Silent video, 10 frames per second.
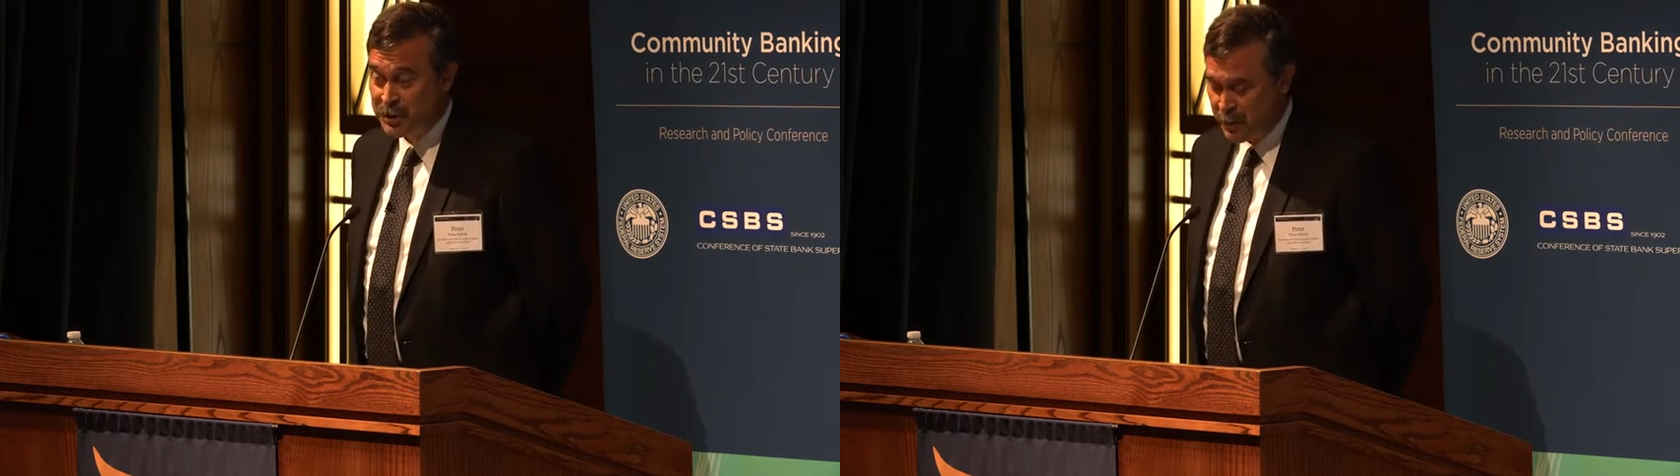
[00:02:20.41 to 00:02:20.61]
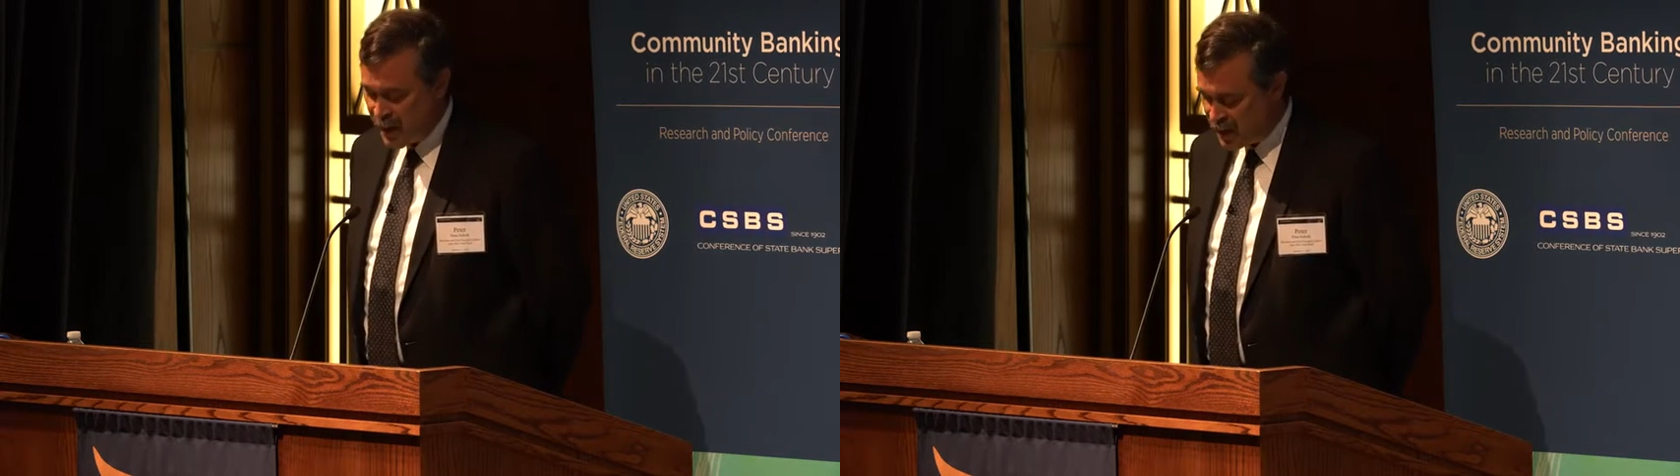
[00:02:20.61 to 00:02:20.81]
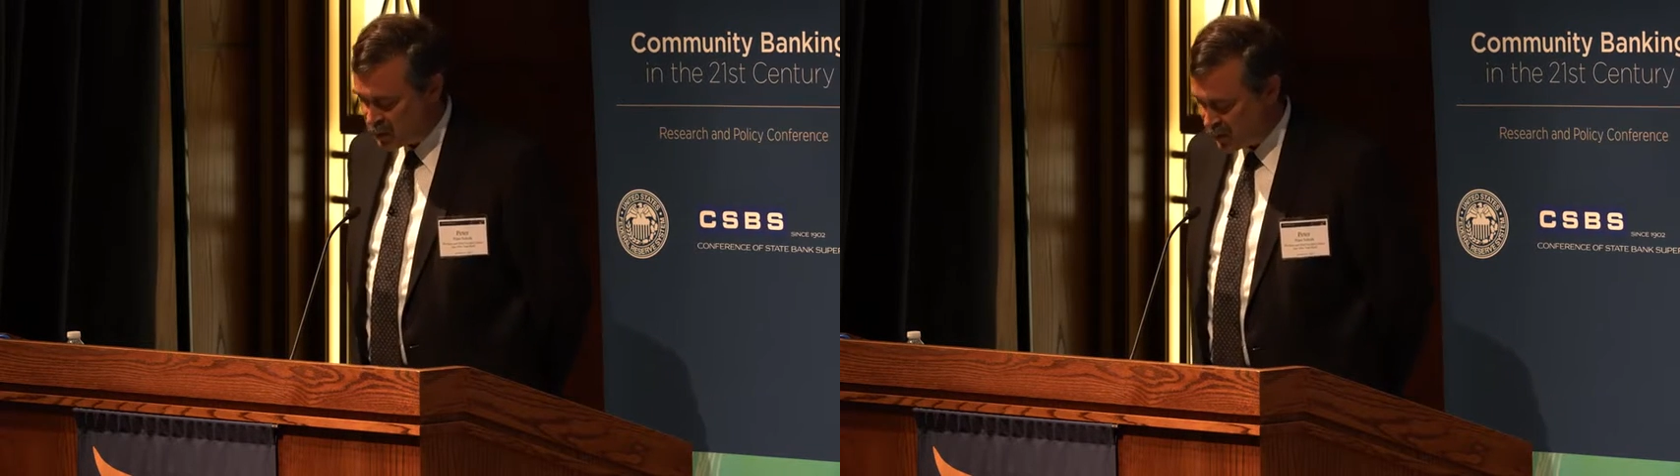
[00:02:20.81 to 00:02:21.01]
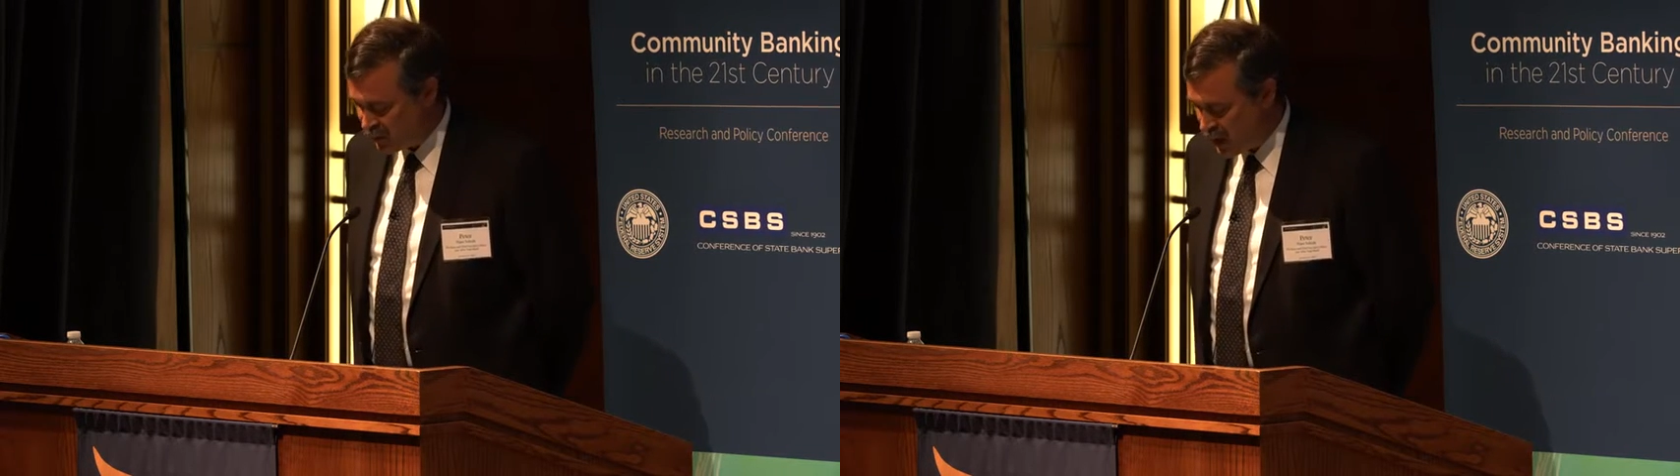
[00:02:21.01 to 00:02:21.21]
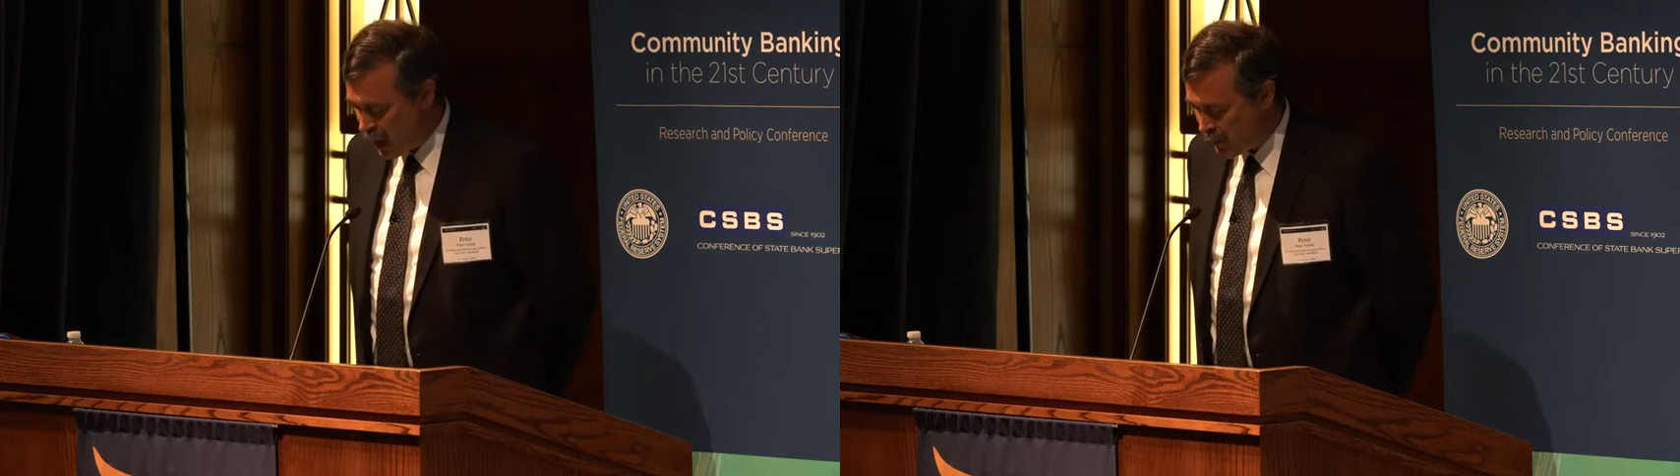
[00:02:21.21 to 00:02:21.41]
the management
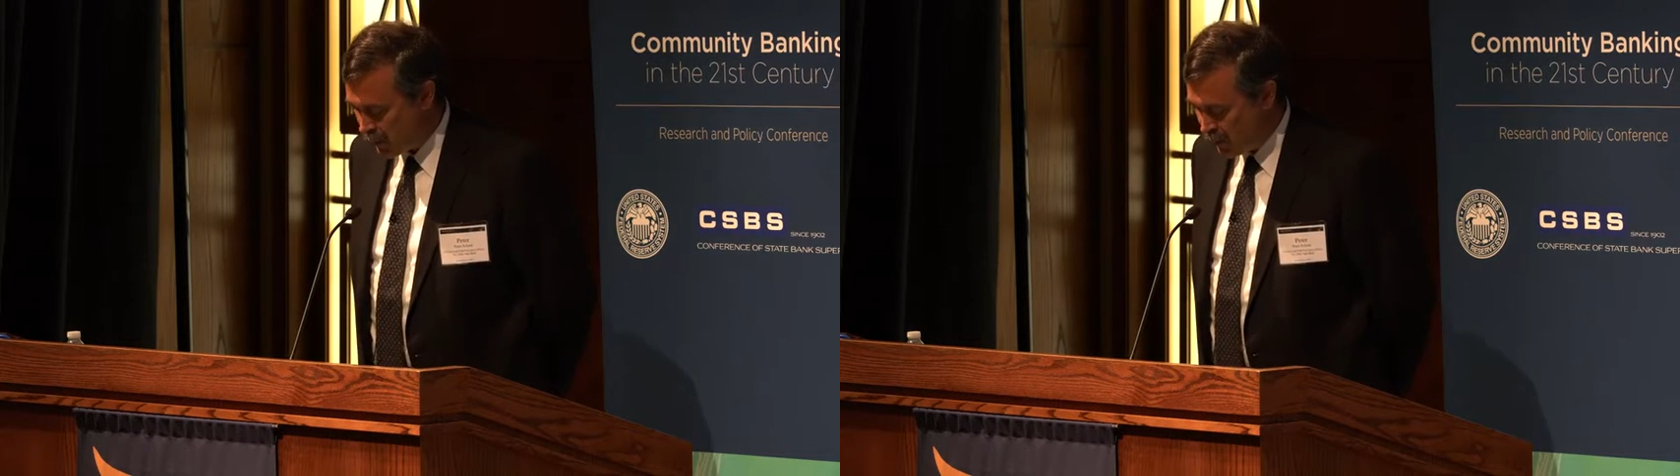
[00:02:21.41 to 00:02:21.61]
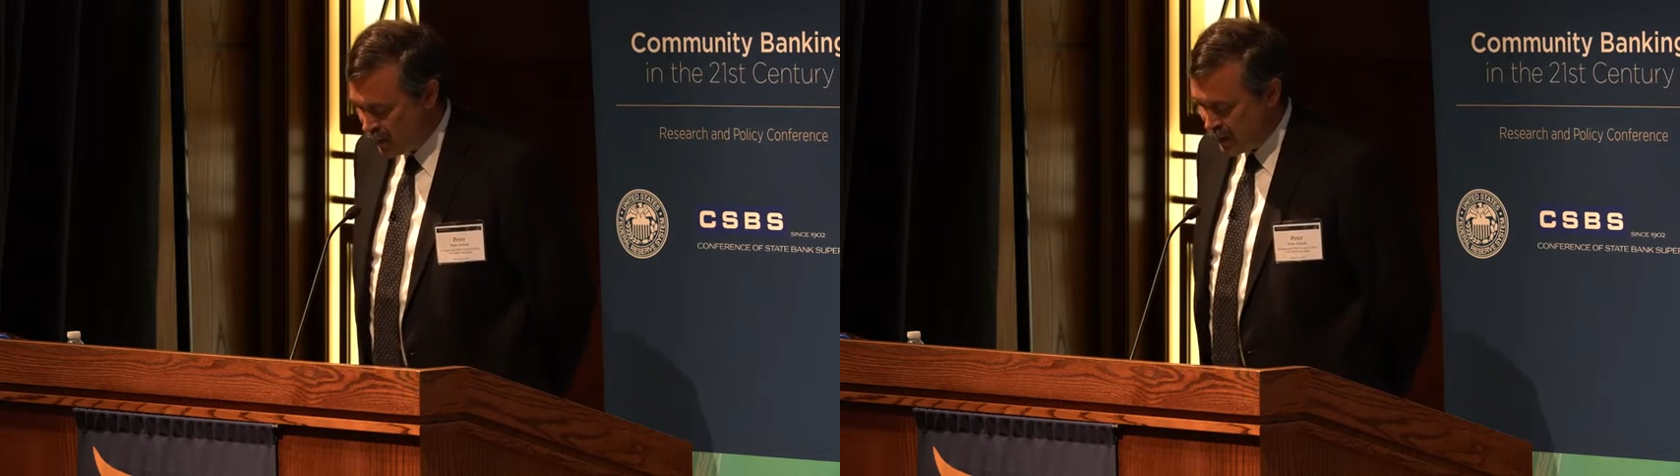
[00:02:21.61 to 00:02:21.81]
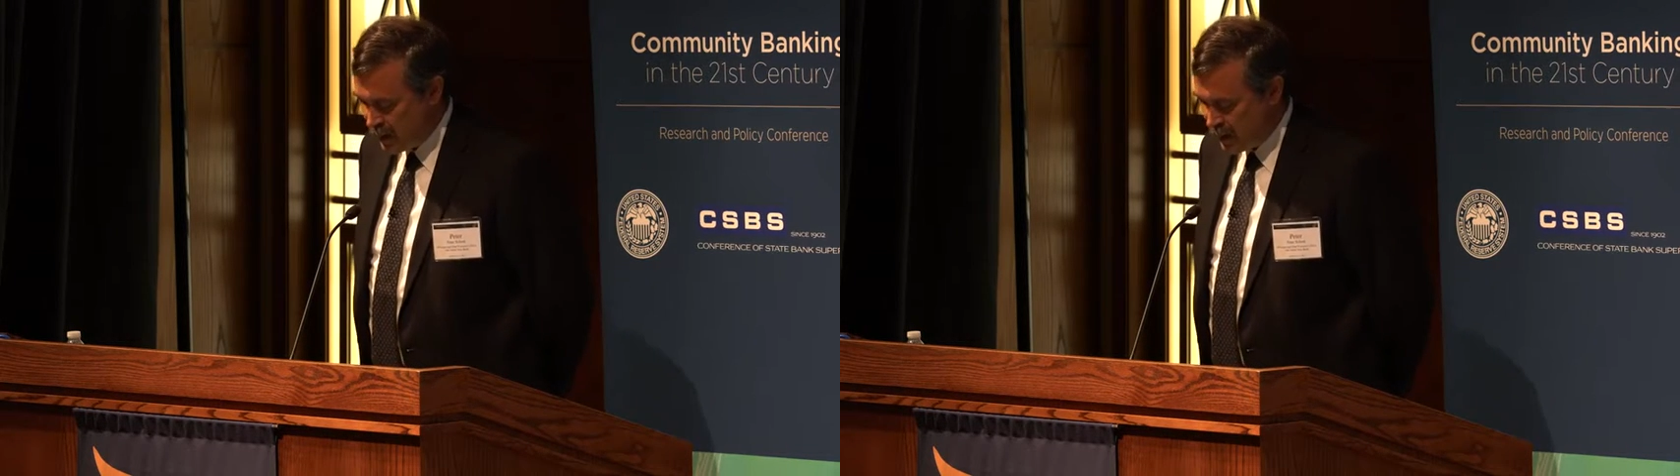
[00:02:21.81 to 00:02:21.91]
of capital.